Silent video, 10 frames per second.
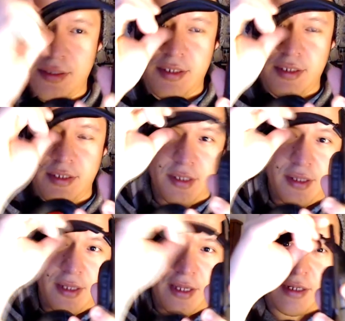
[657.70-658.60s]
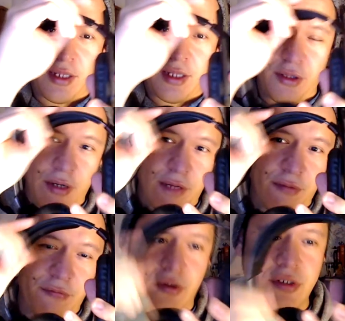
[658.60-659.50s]
synthetic leather at
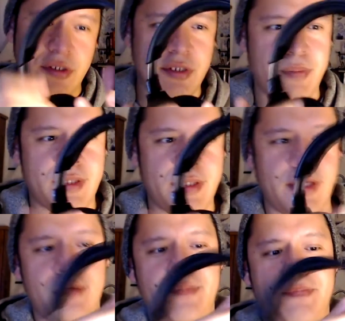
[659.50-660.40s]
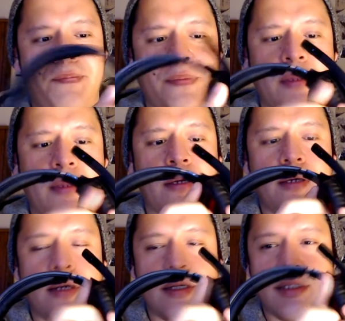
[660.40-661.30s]
first, but then
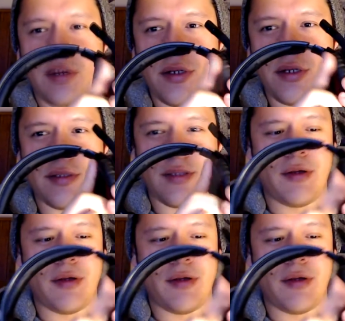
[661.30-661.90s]
it started tearing